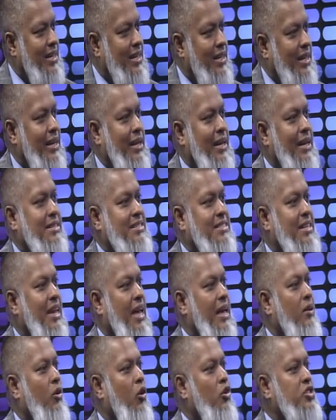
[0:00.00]
he is
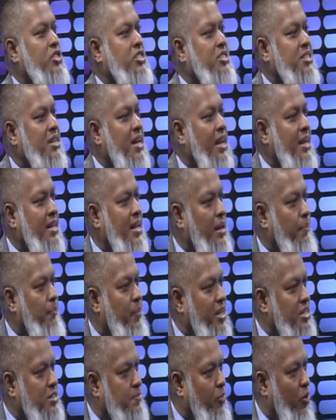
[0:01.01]
saying
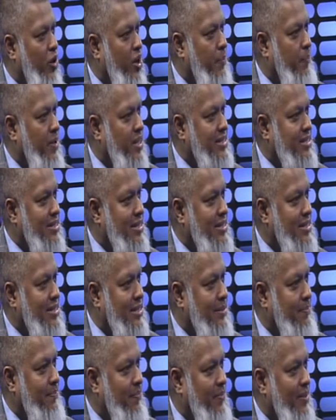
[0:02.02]
Australian-based point-based
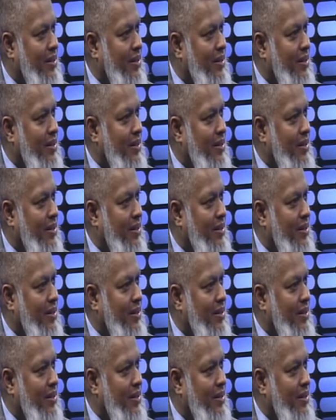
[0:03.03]
system.